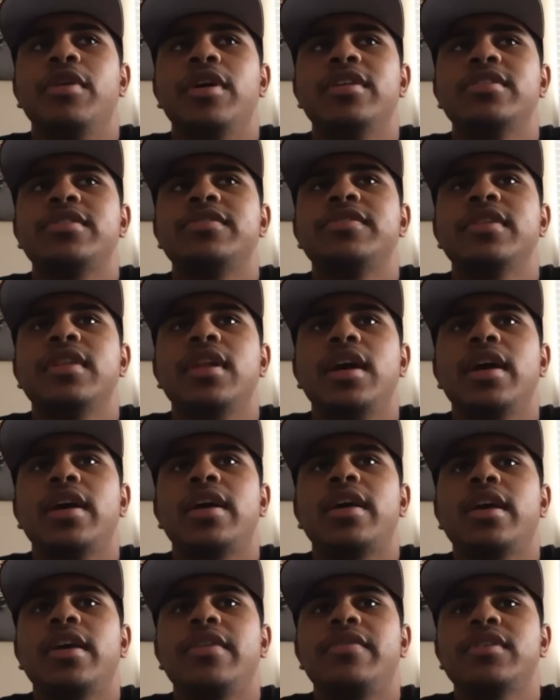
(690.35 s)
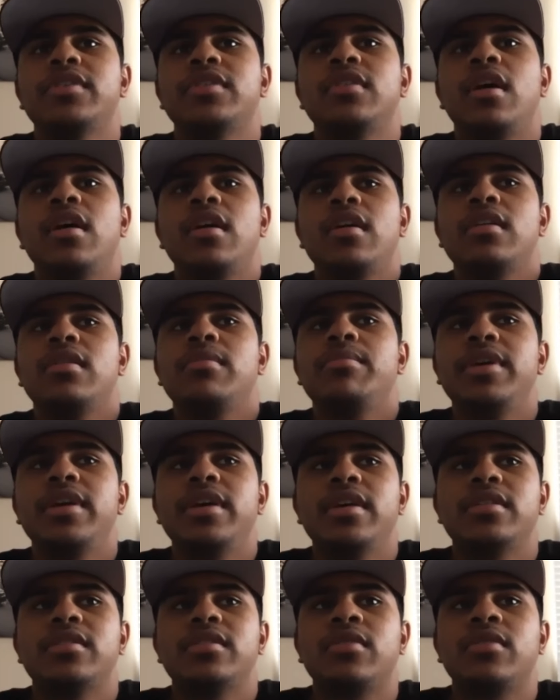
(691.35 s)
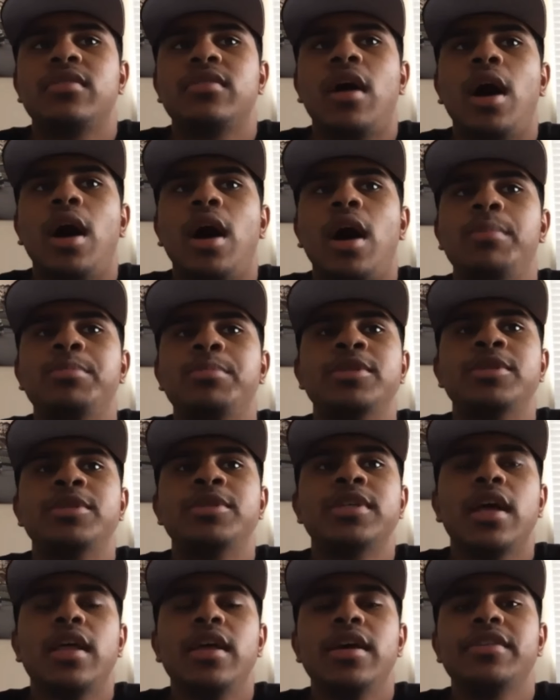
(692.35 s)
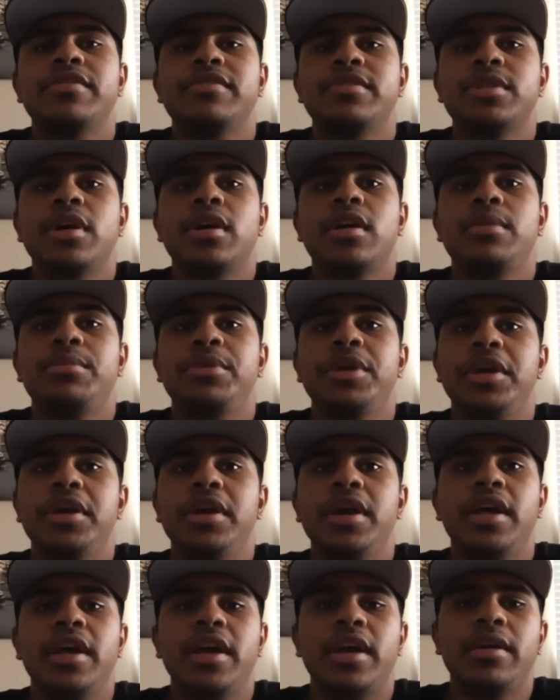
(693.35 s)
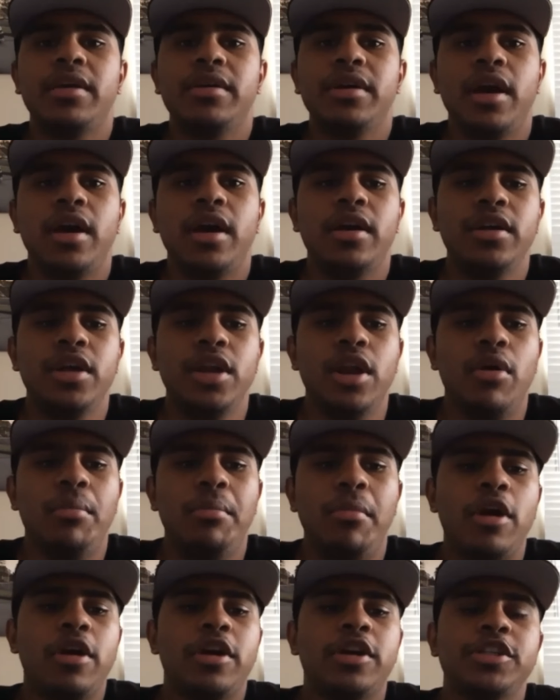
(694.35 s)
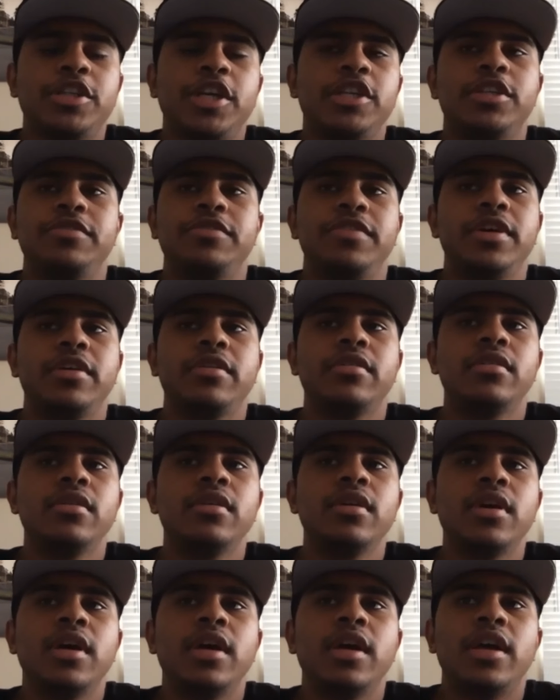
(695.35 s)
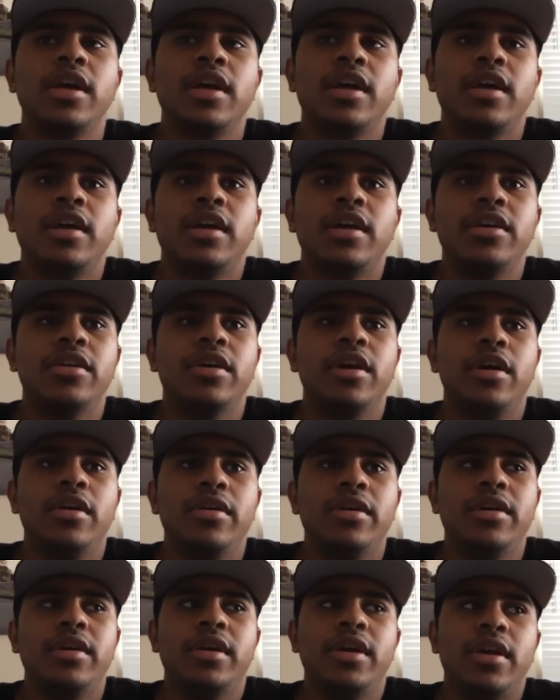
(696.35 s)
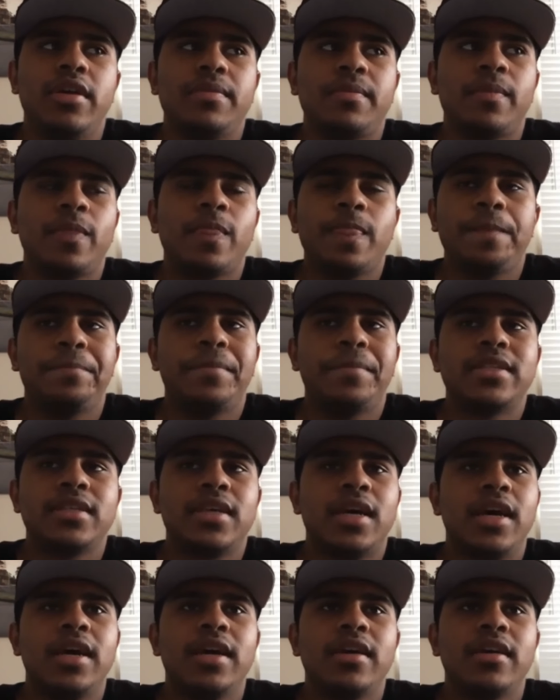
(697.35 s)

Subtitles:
I just feel like if it's not going to be a top selling, if it's not going to be like a market changing vehicle, you know, it's like,